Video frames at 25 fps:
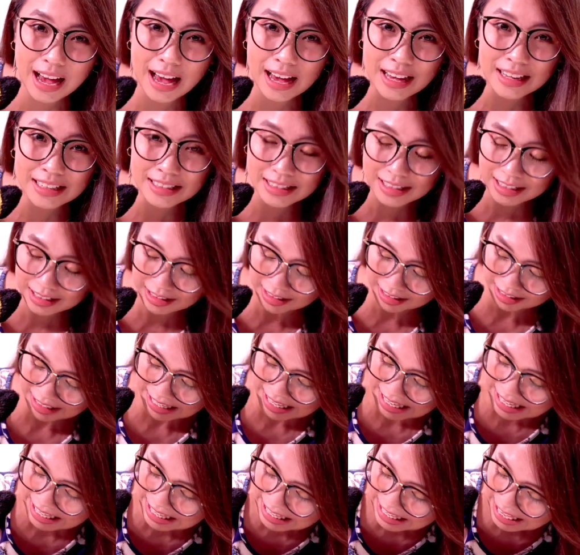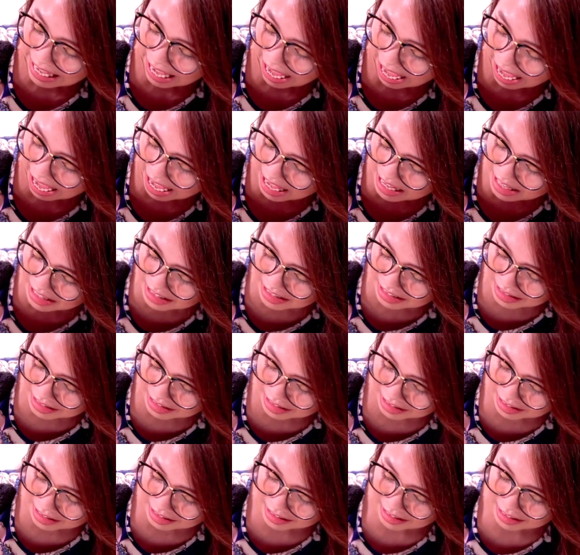eyes that he has
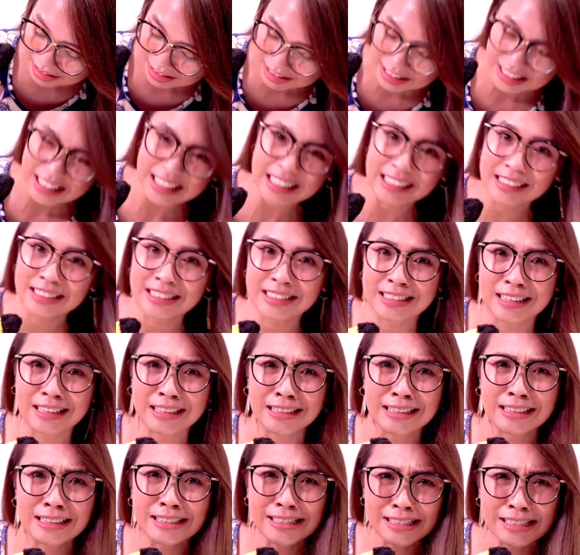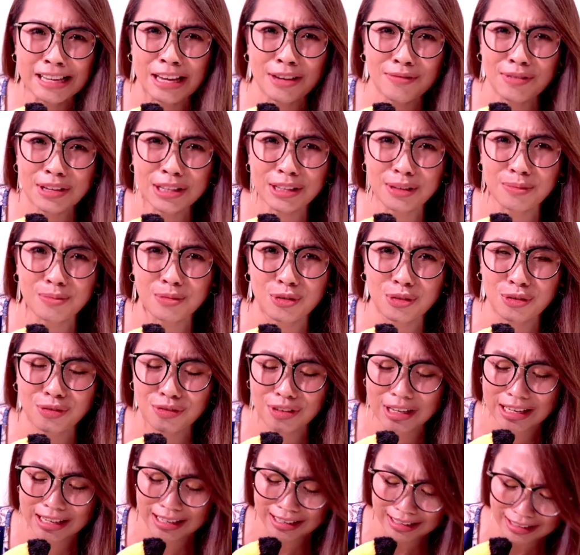is same in the
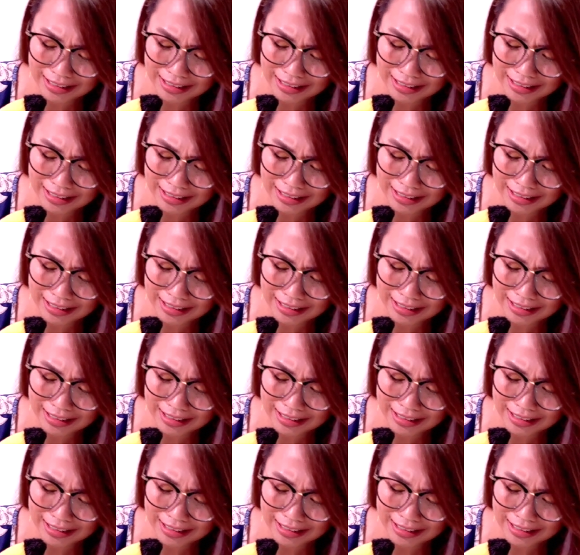movie.